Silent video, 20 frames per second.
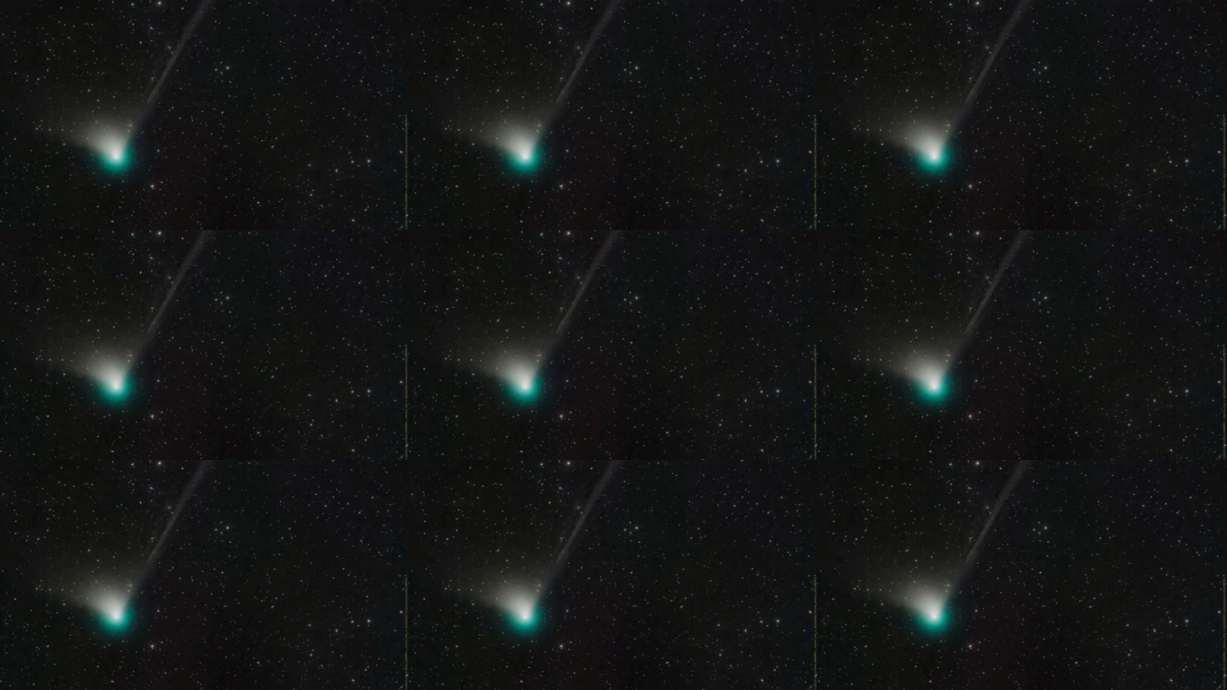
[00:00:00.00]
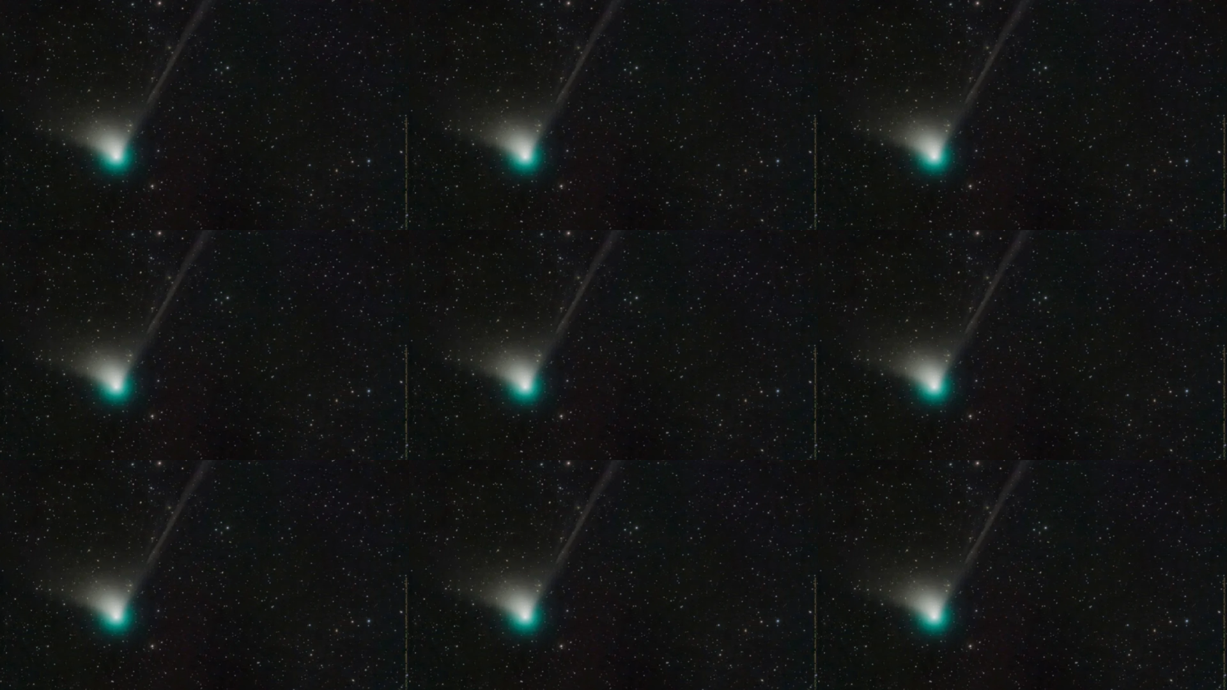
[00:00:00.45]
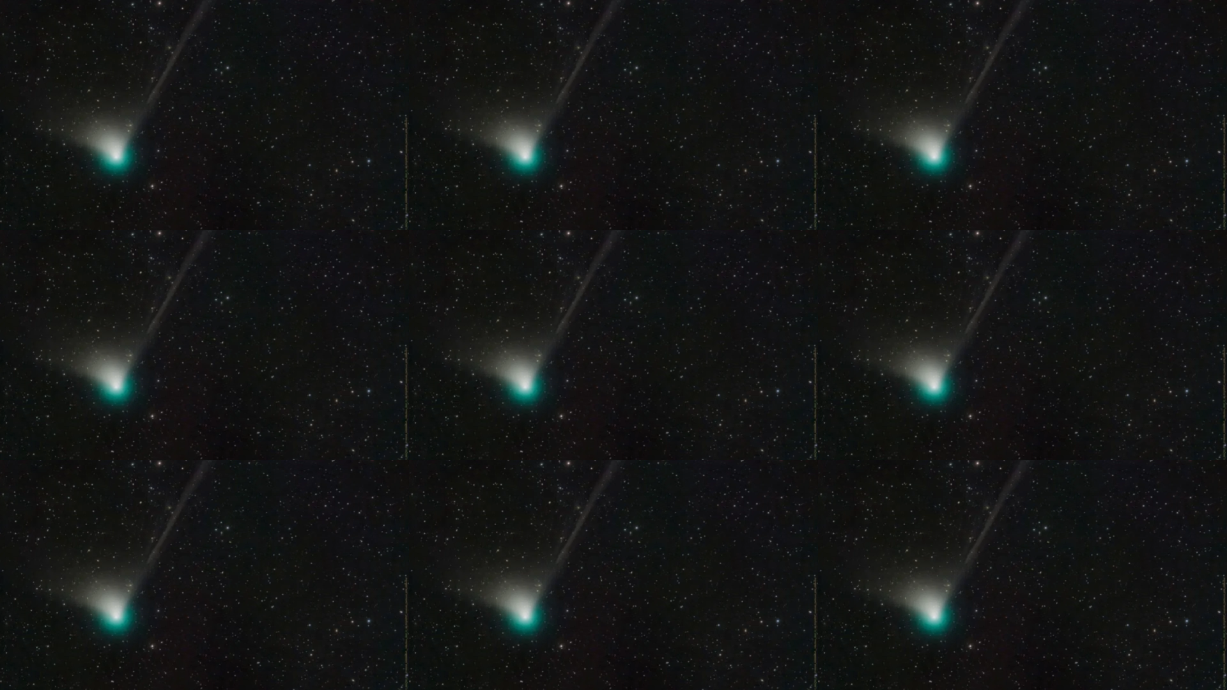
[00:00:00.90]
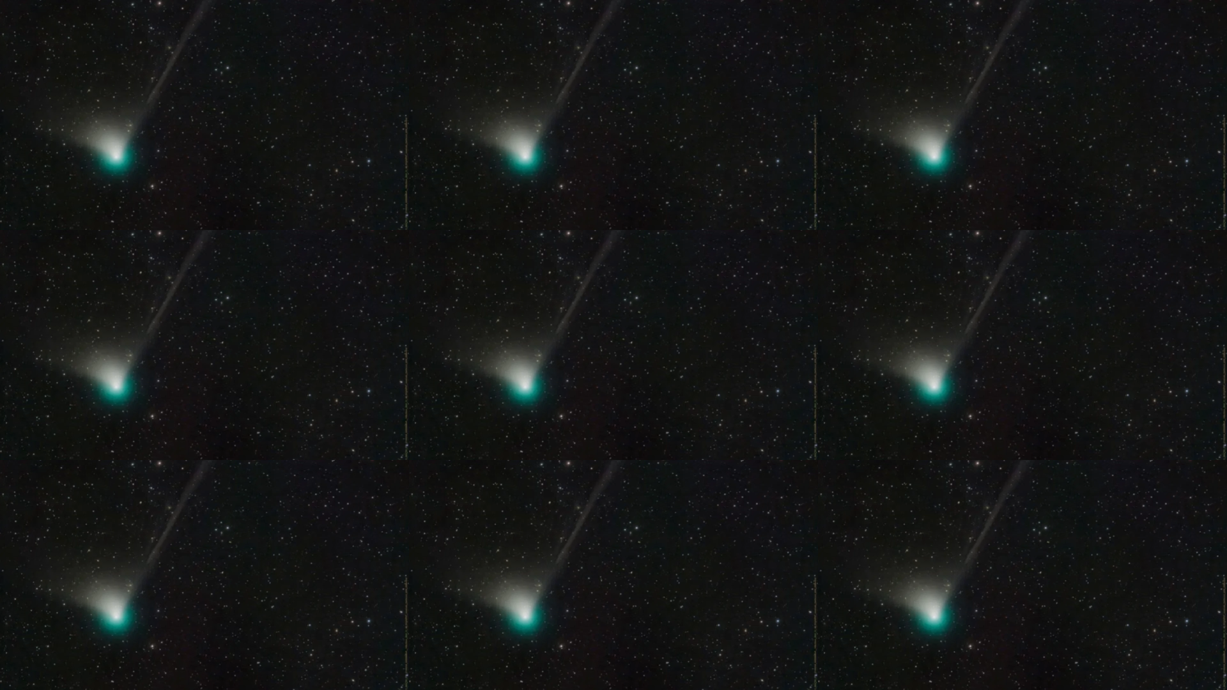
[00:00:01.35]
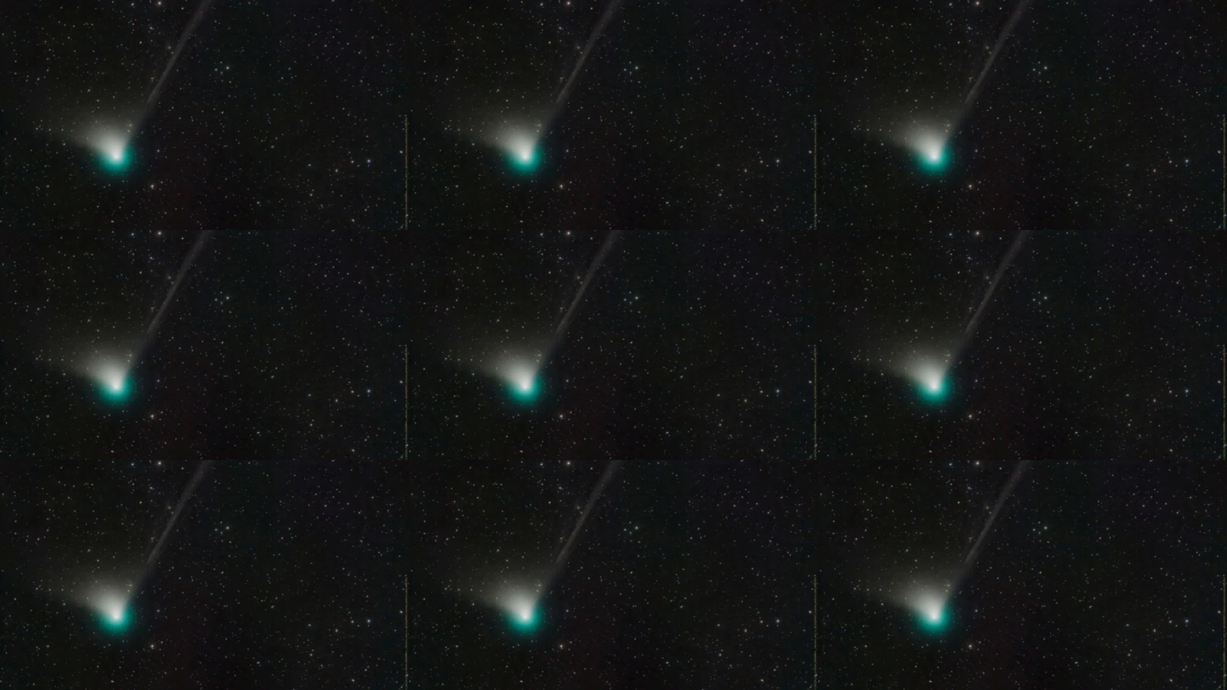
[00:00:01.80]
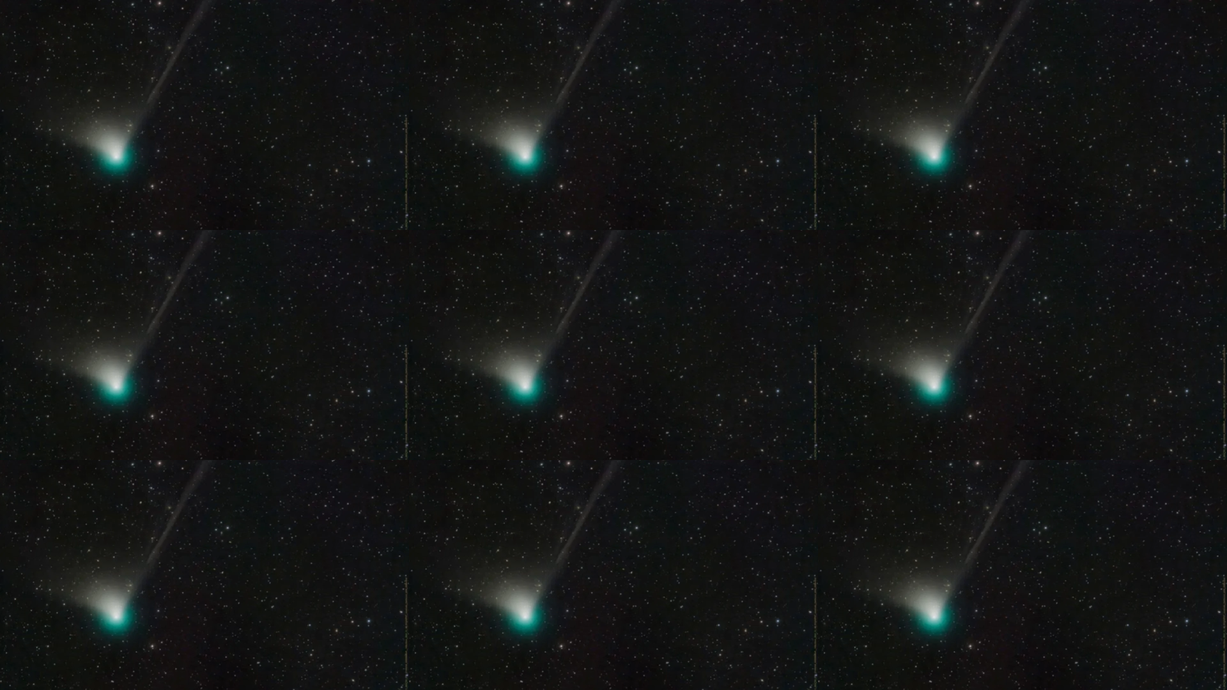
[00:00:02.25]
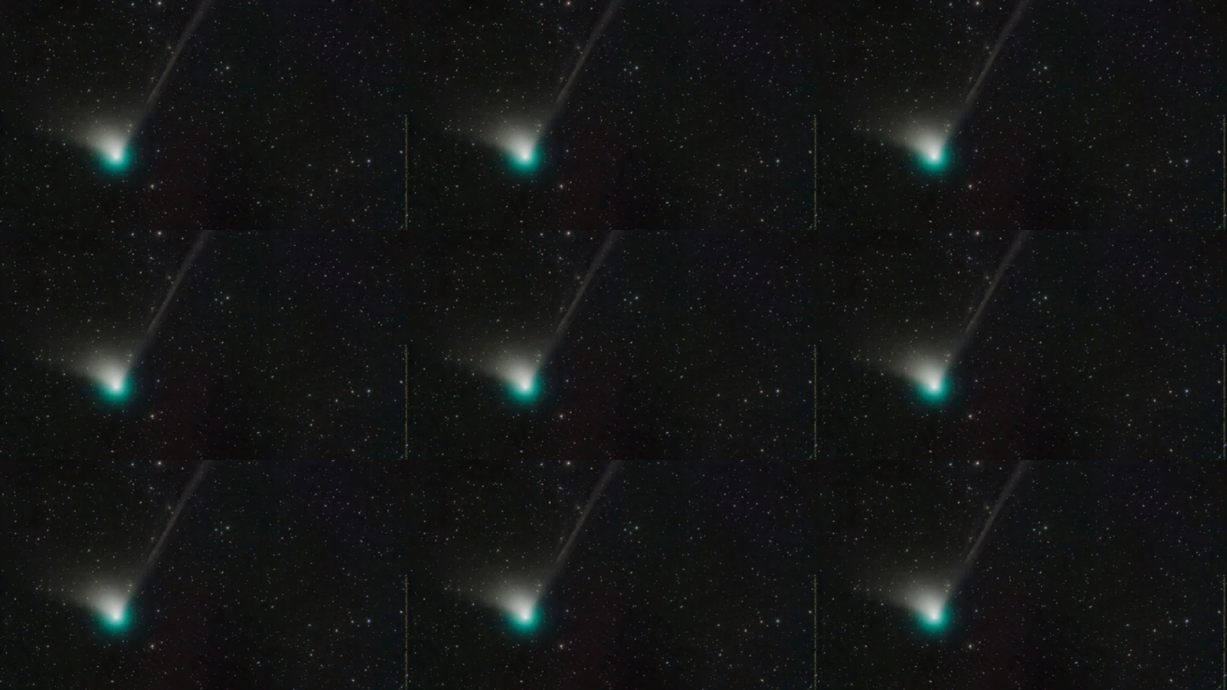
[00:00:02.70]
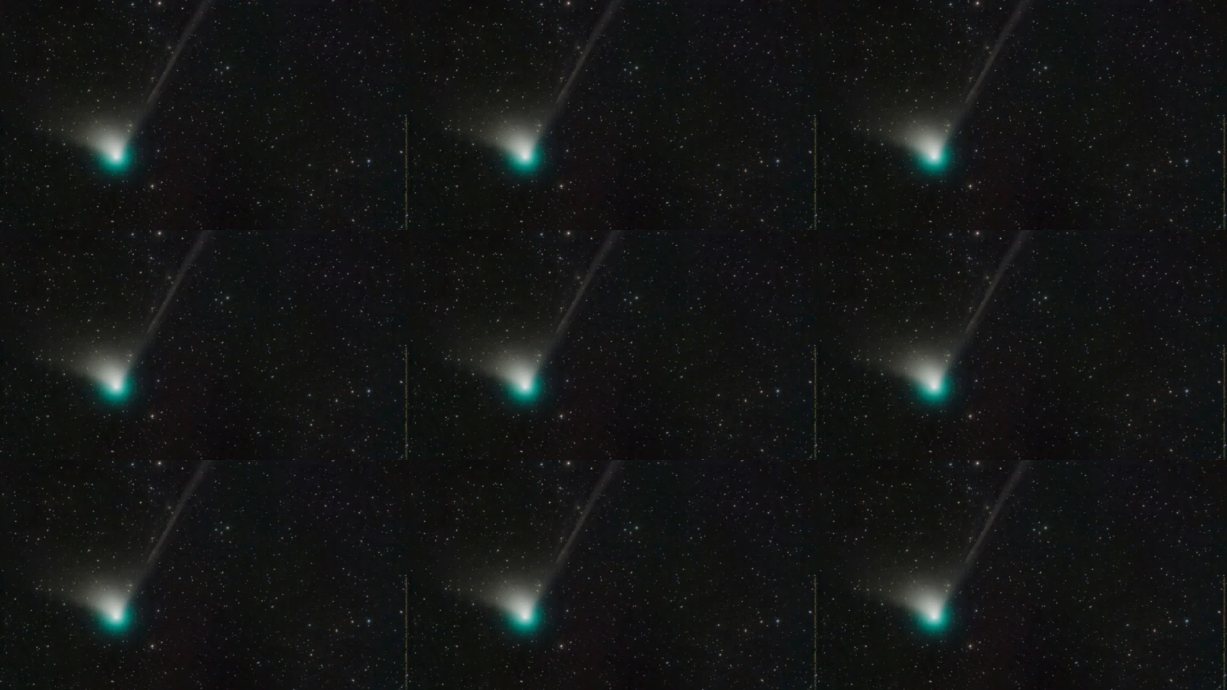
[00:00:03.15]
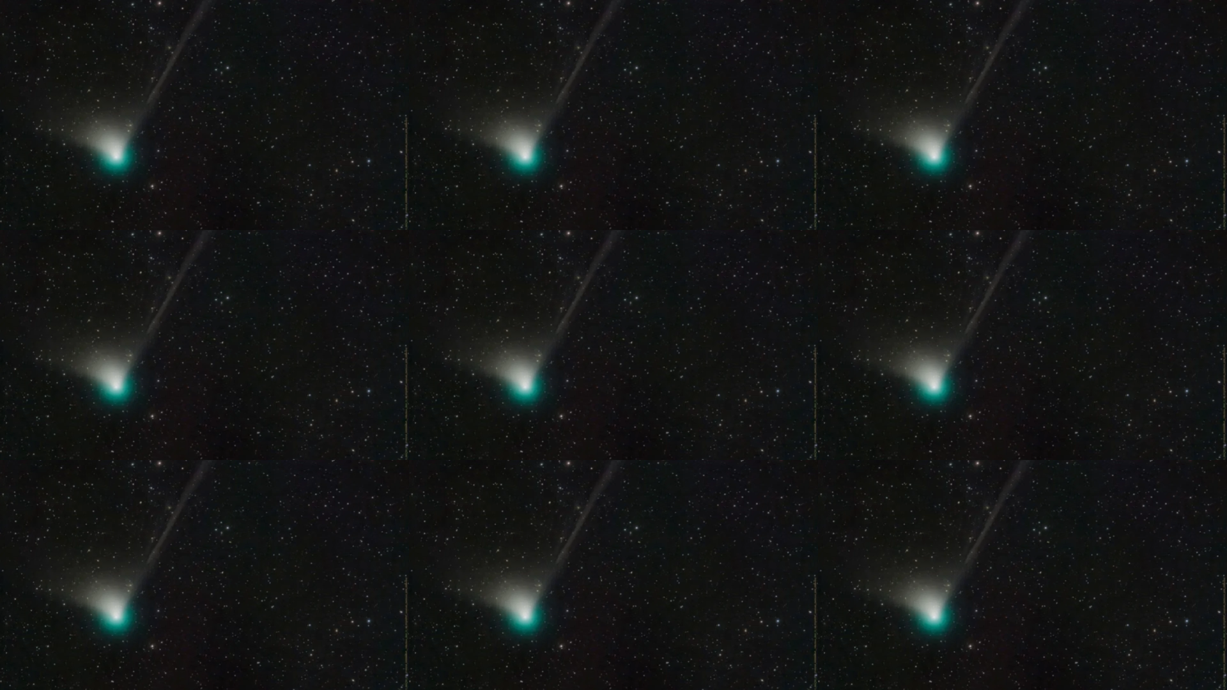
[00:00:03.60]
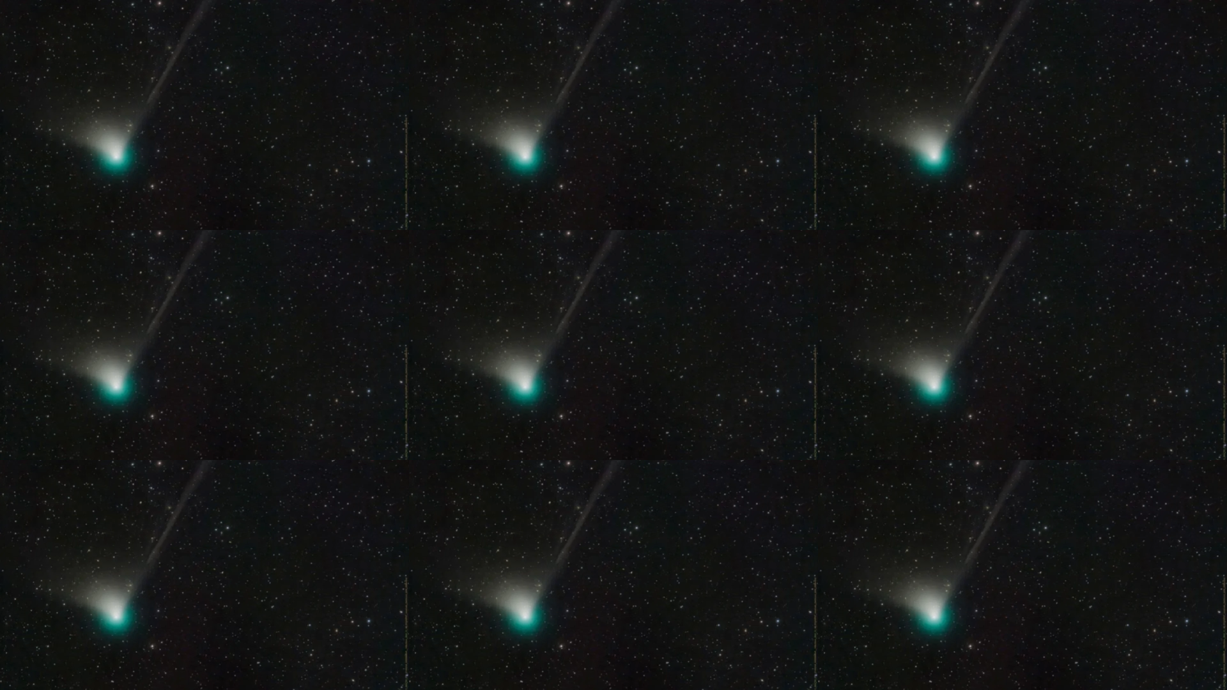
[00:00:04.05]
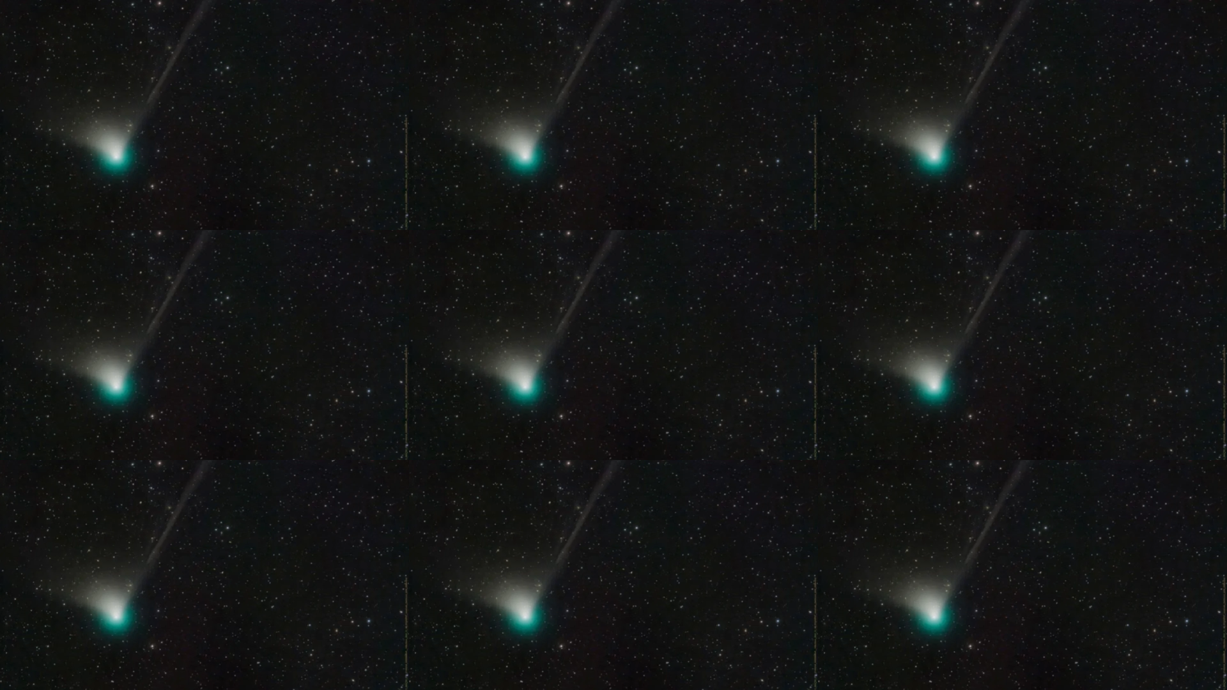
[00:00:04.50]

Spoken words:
[unreadable: no face in view]